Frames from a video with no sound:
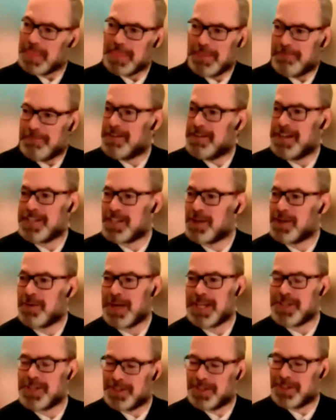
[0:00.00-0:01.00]
the first
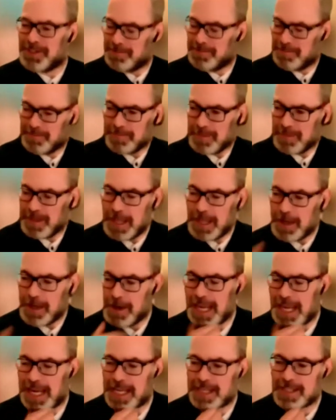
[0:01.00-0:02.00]
question
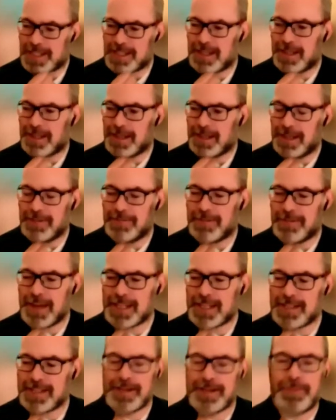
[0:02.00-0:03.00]
an external
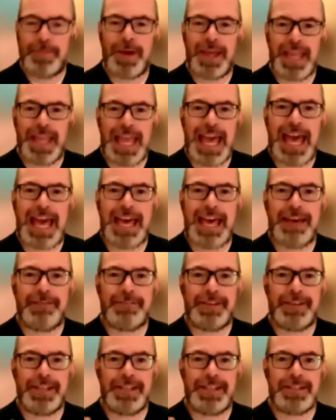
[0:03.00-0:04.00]
investor might
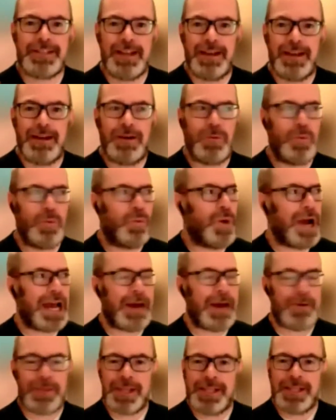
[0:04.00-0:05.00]
have is,
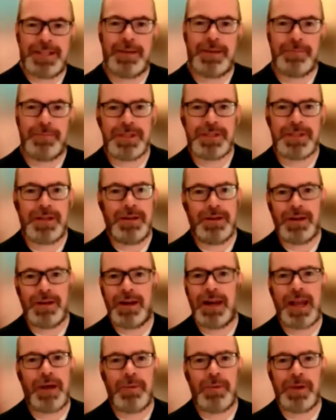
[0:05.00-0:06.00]
wow, these numbers look
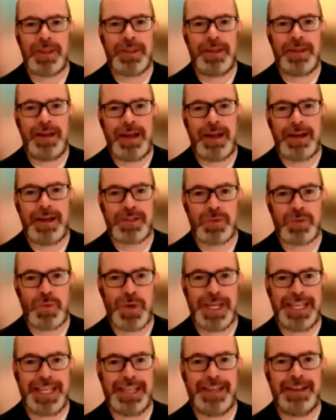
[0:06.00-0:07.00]
lower than last
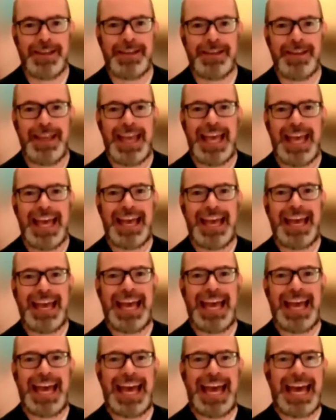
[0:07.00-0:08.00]
week.
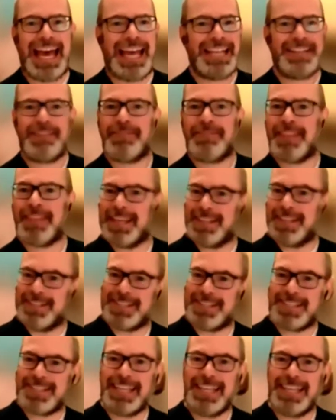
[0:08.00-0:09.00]
And if they can
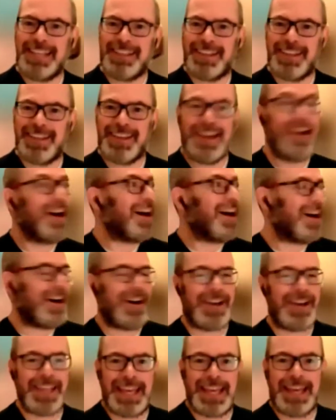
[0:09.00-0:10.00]
see that,
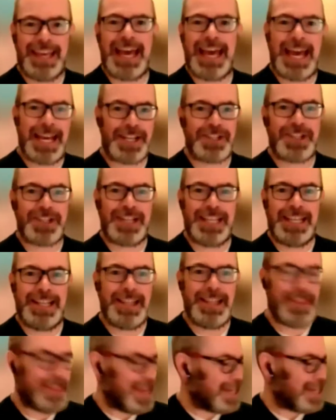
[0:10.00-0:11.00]
oh yeah,
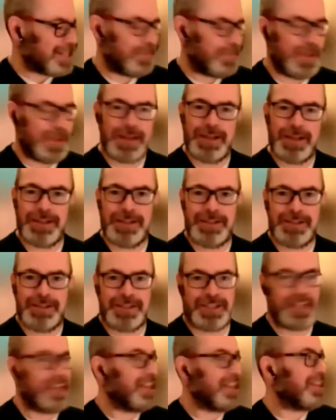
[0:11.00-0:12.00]
actually that's
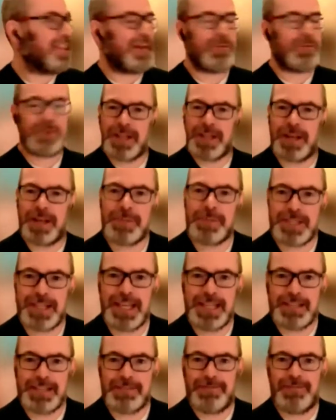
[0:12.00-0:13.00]
because there was an
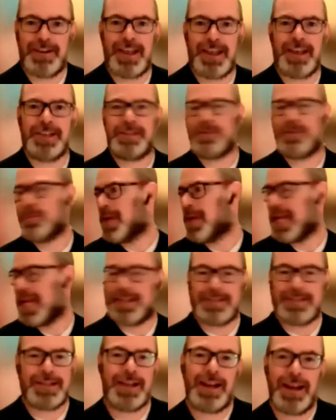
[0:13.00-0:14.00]
upstairs flood and we
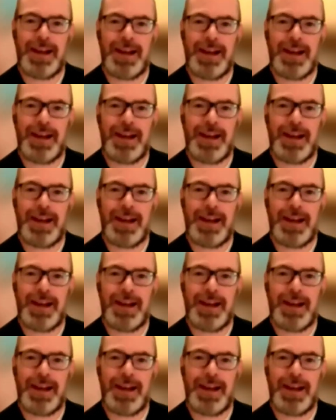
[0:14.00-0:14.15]
had to